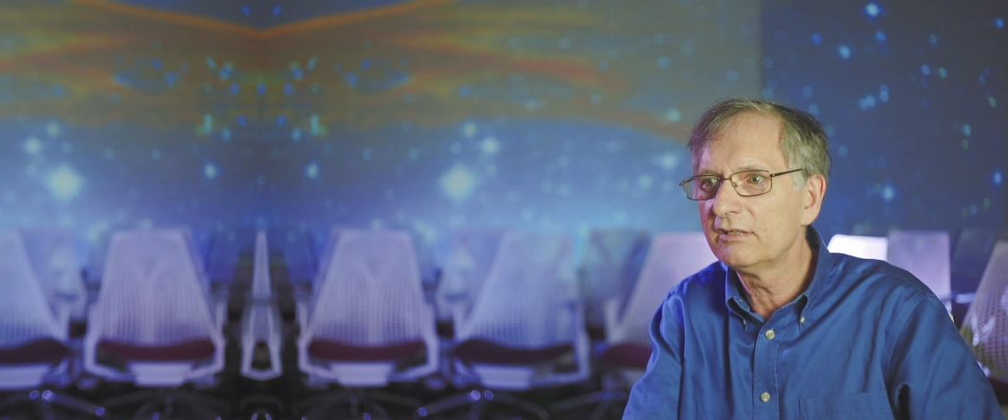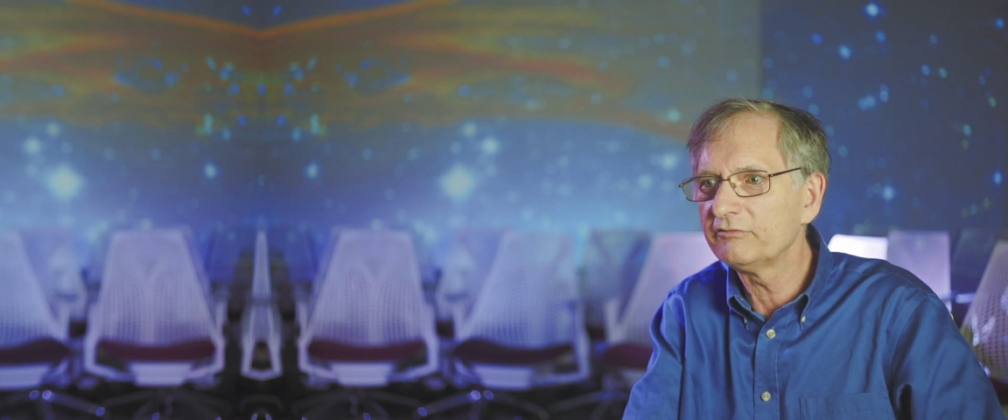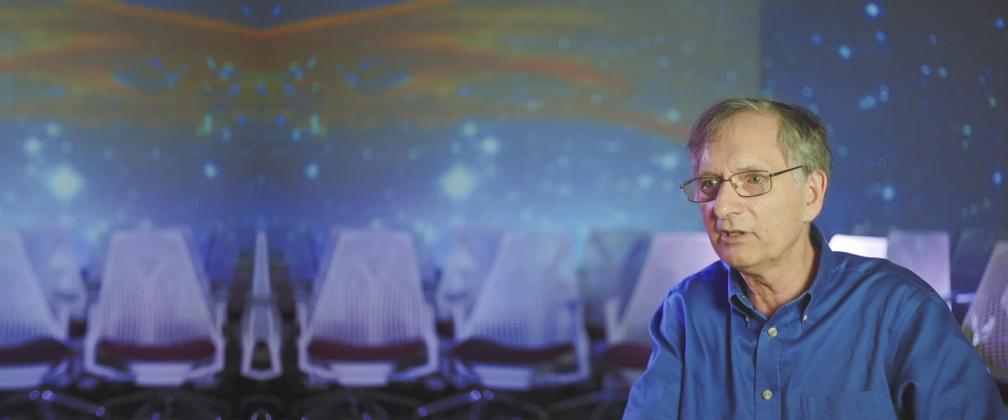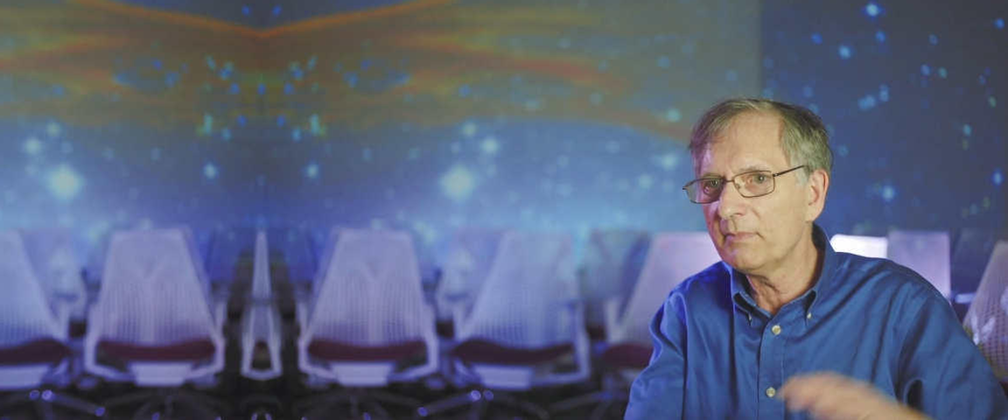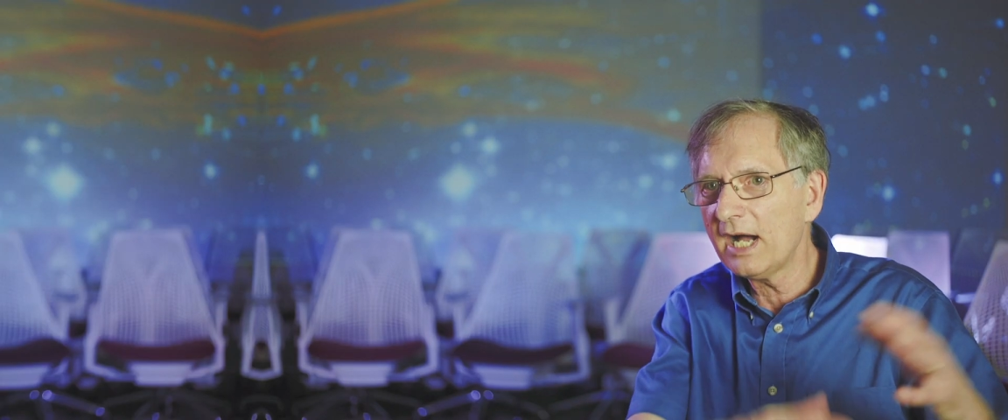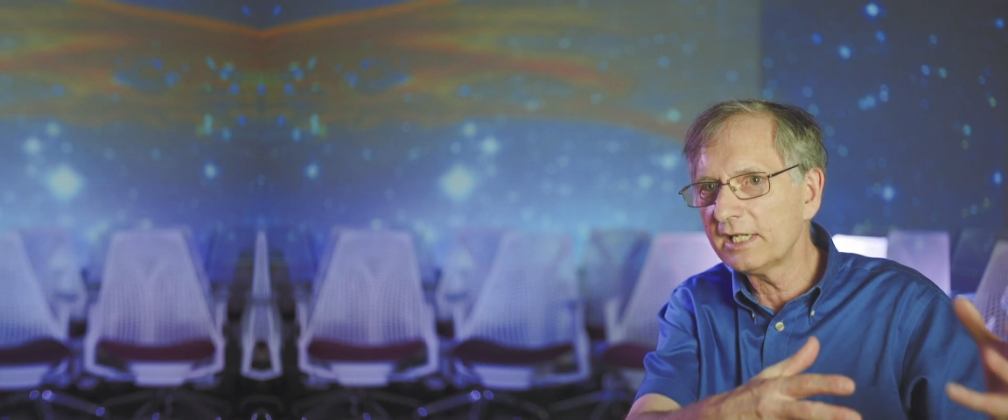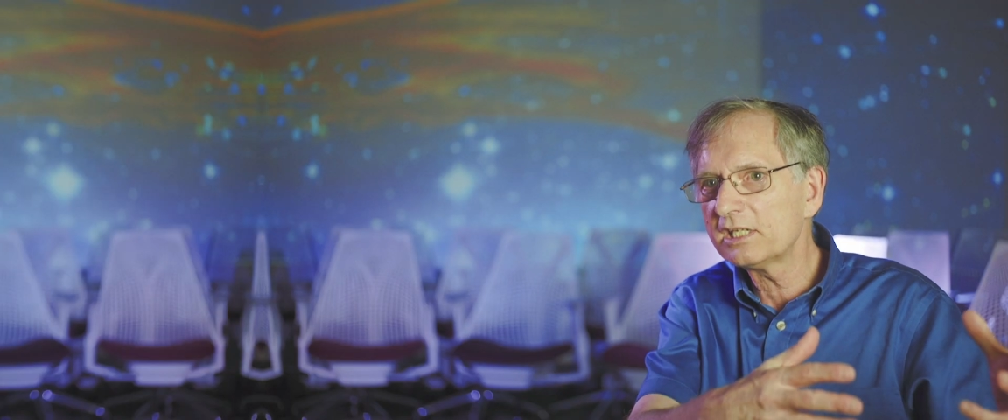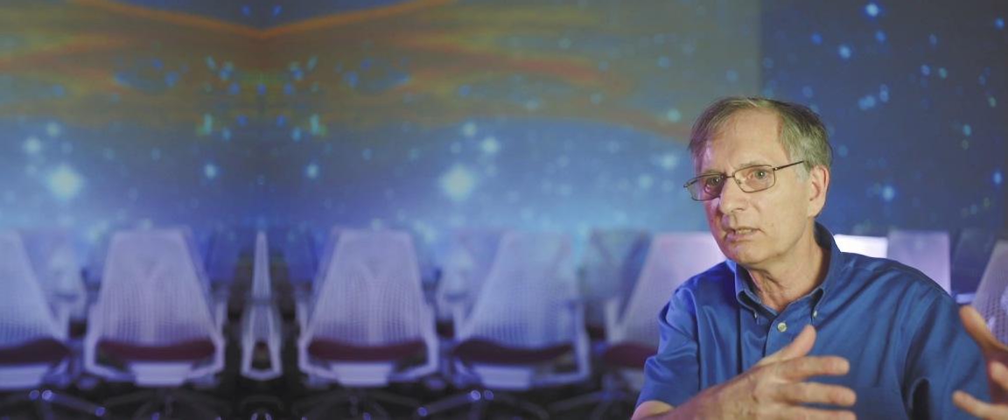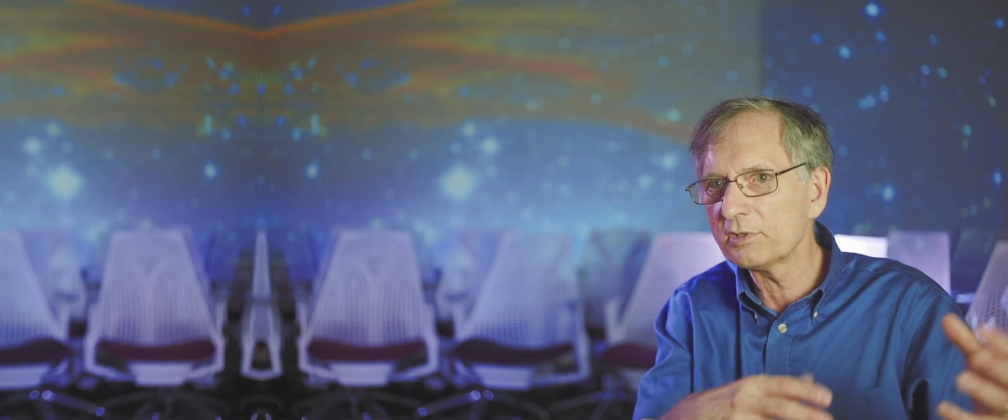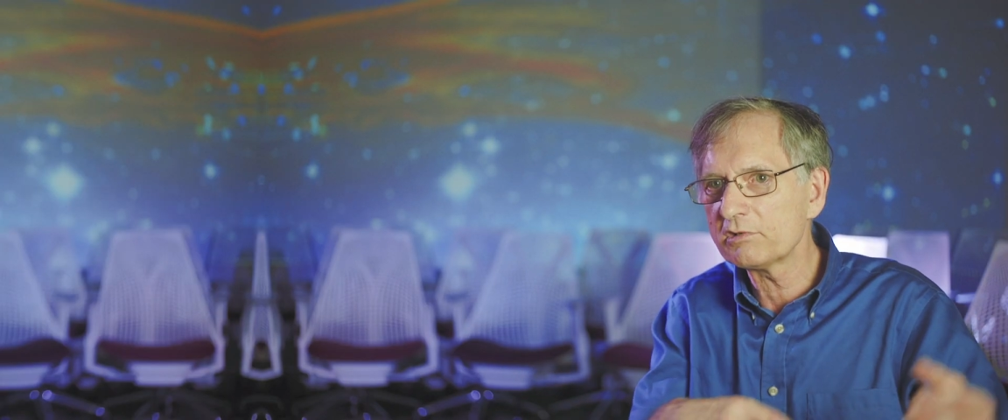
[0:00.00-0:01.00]
from high
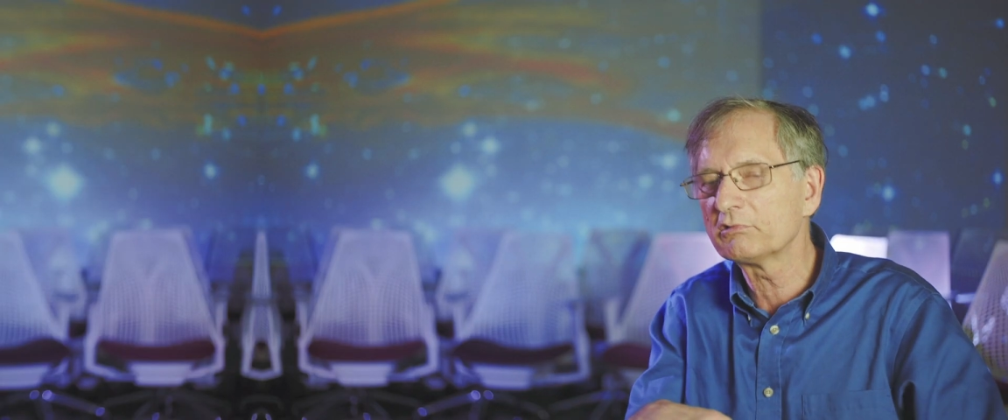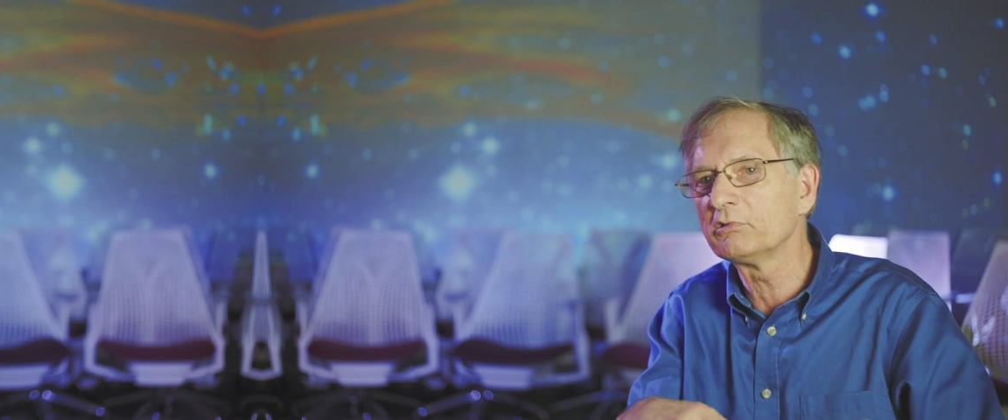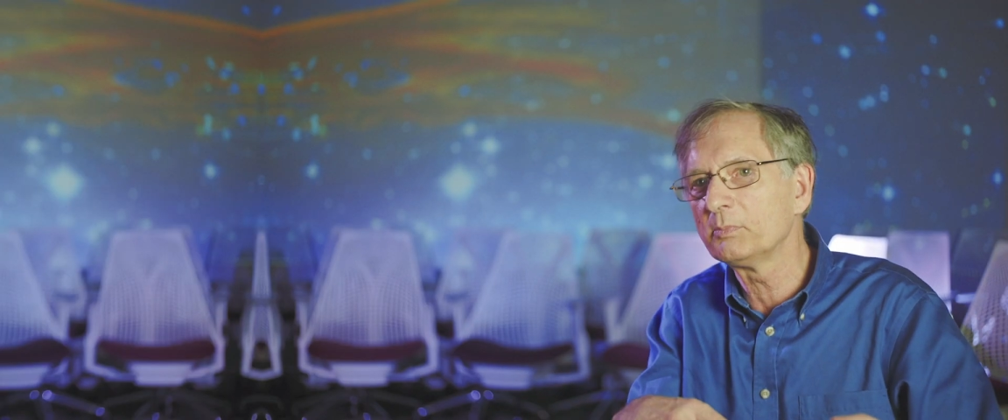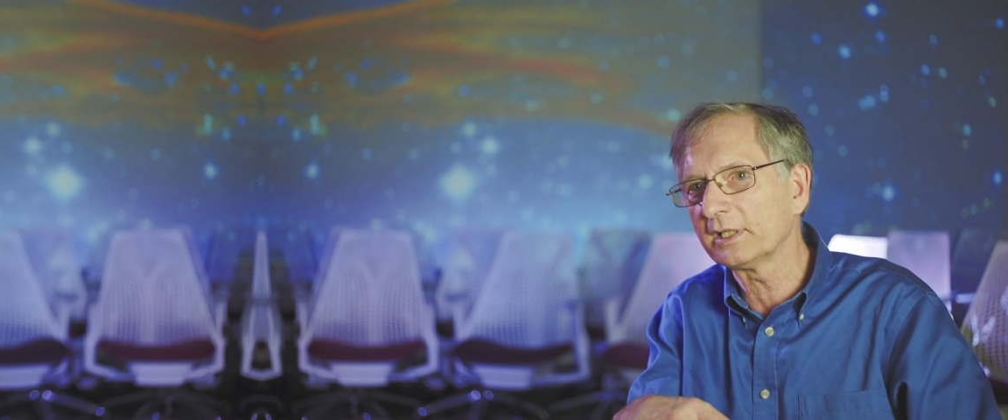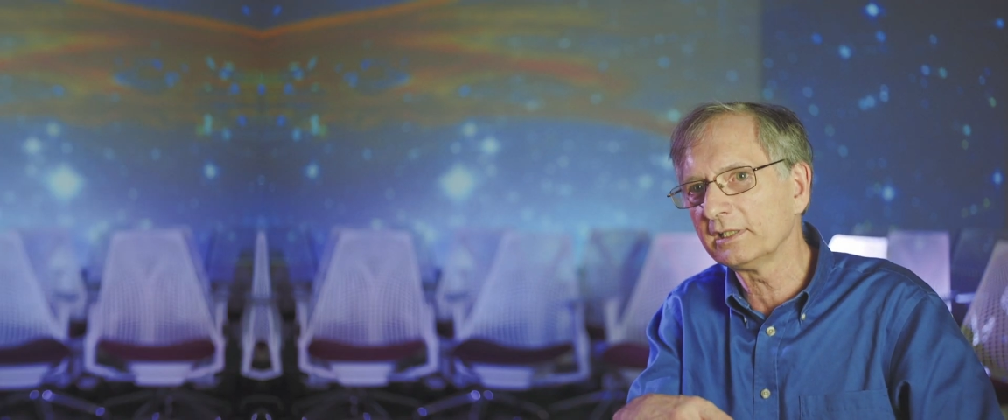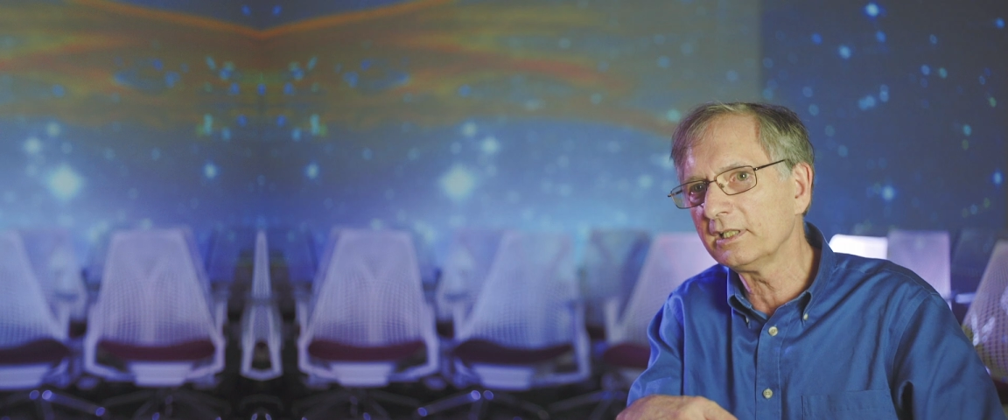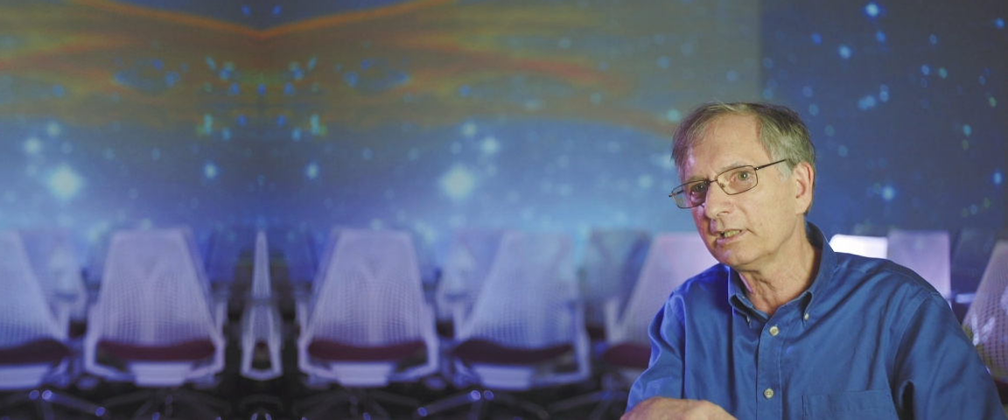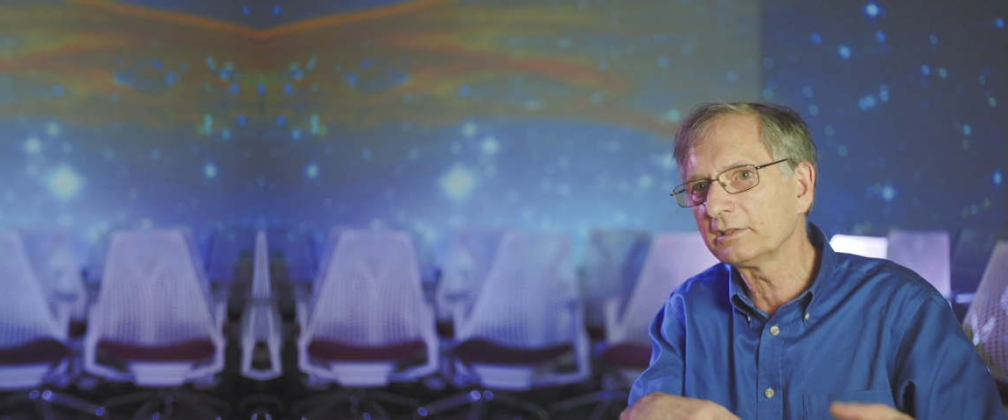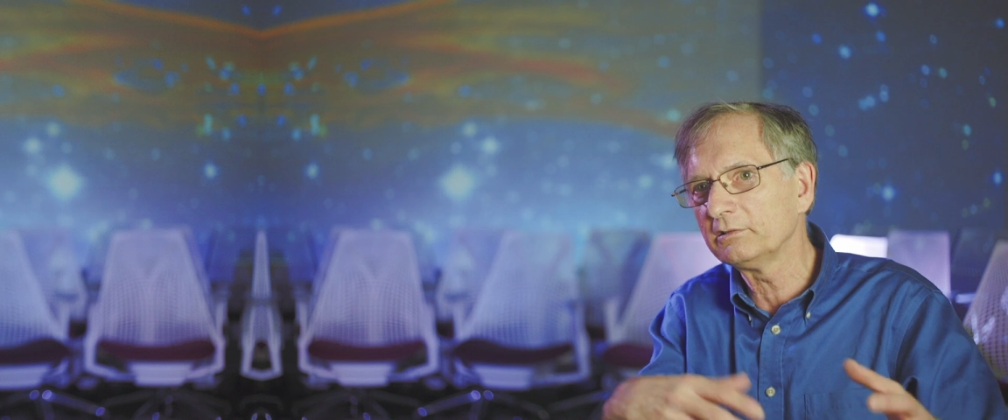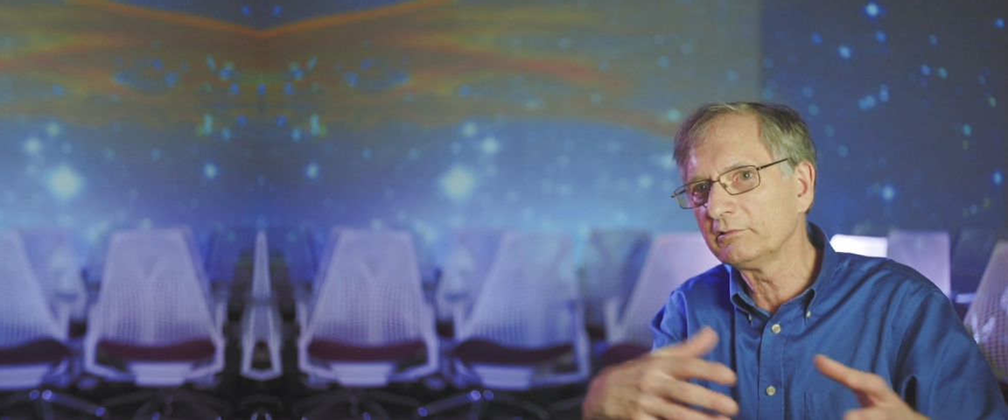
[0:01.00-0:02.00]
temperature
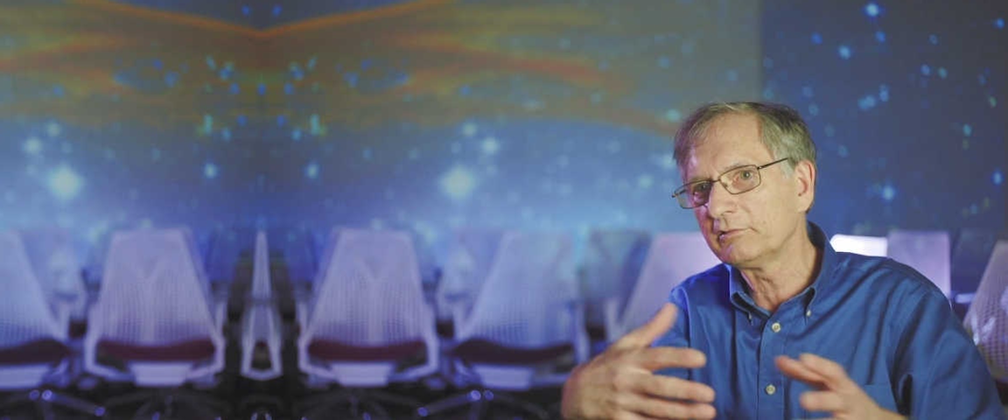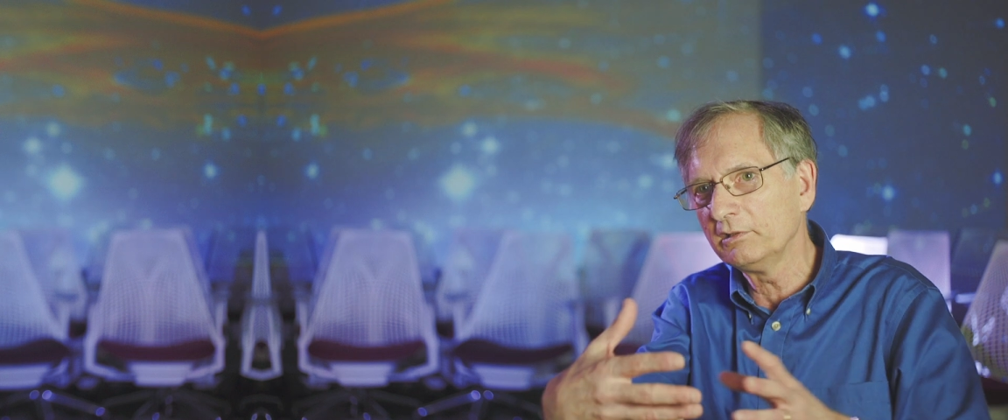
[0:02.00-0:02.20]
superconductors